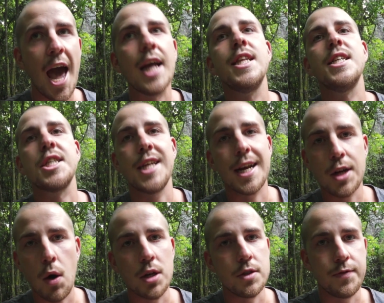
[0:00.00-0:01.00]
and it's not
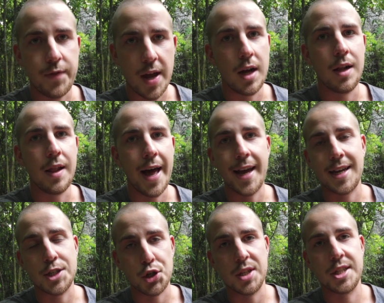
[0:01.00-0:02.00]
going to feel
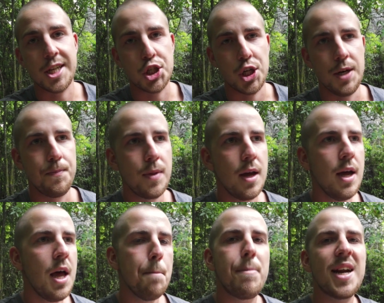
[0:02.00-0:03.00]
like transition.
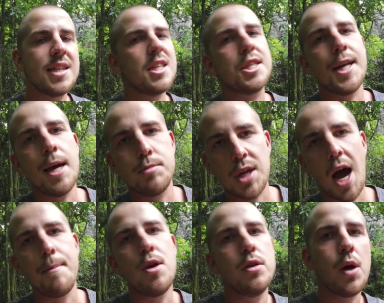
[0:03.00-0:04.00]
But at the same
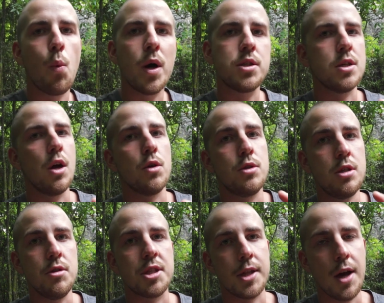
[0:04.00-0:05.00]
time, you don't want to go
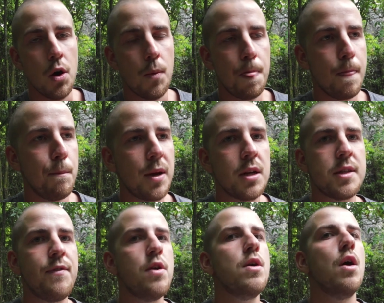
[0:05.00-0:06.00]
too slow, because
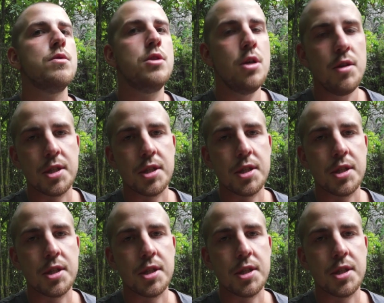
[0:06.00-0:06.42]
if you go too